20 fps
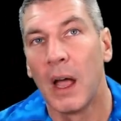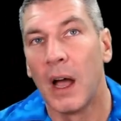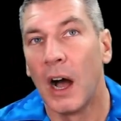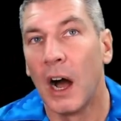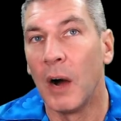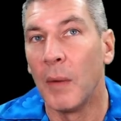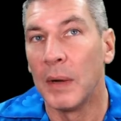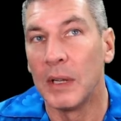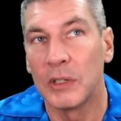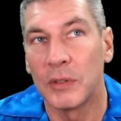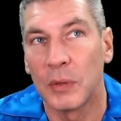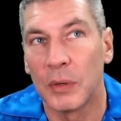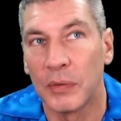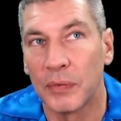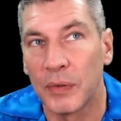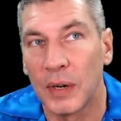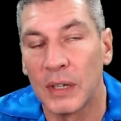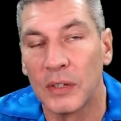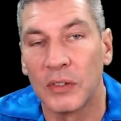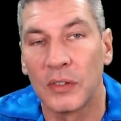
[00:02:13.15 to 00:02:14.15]
I went to a
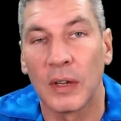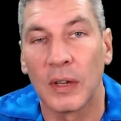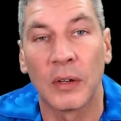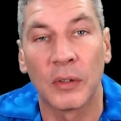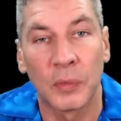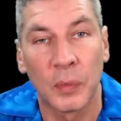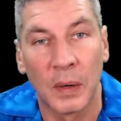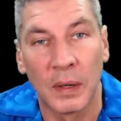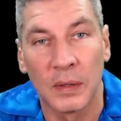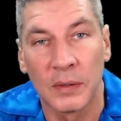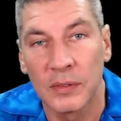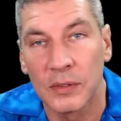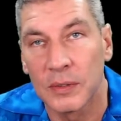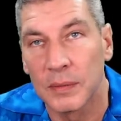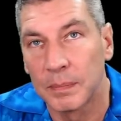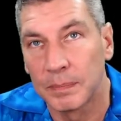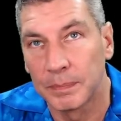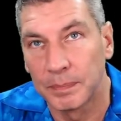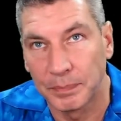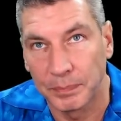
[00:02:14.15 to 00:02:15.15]
friend's house once,
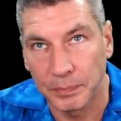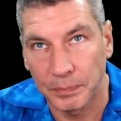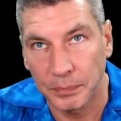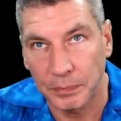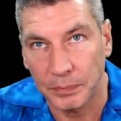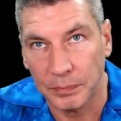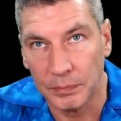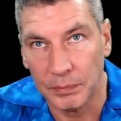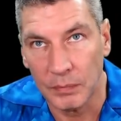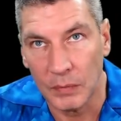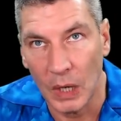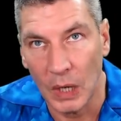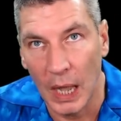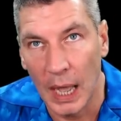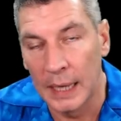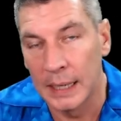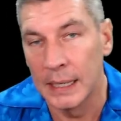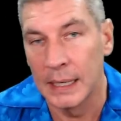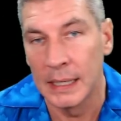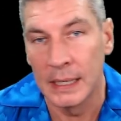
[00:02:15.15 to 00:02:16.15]

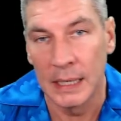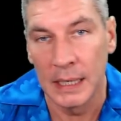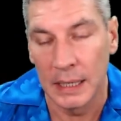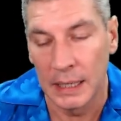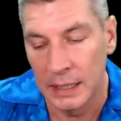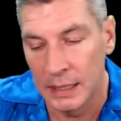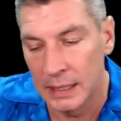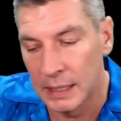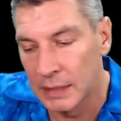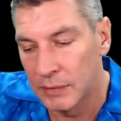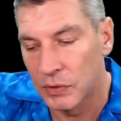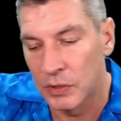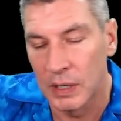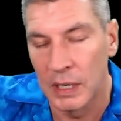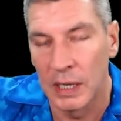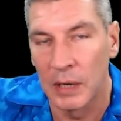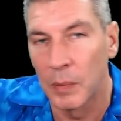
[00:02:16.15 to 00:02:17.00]
and he lives near